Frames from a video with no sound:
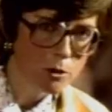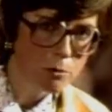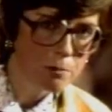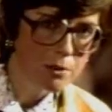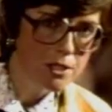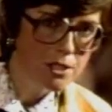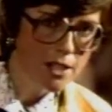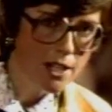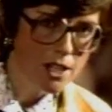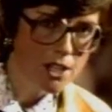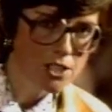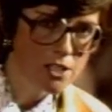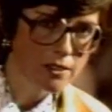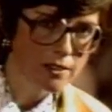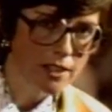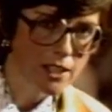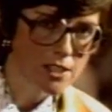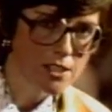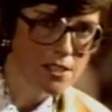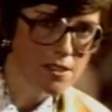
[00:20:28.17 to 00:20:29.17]
protection
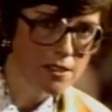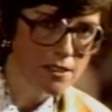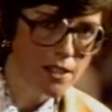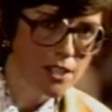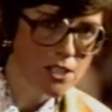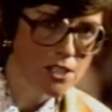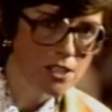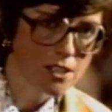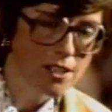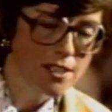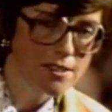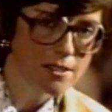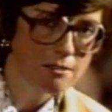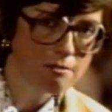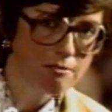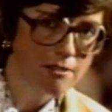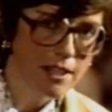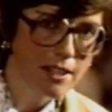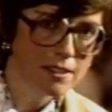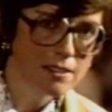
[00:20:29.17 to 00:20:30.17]
legislation as it
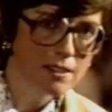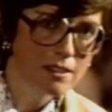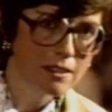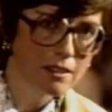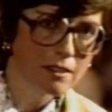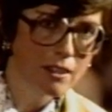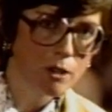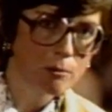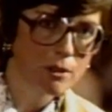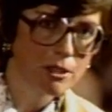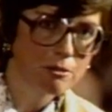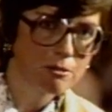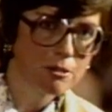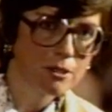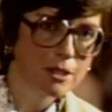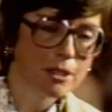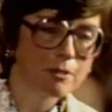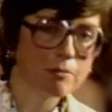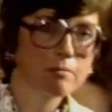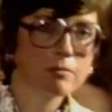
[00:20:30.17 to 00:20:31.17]
affects economic
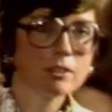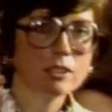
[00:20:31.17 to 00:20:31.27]
freedom?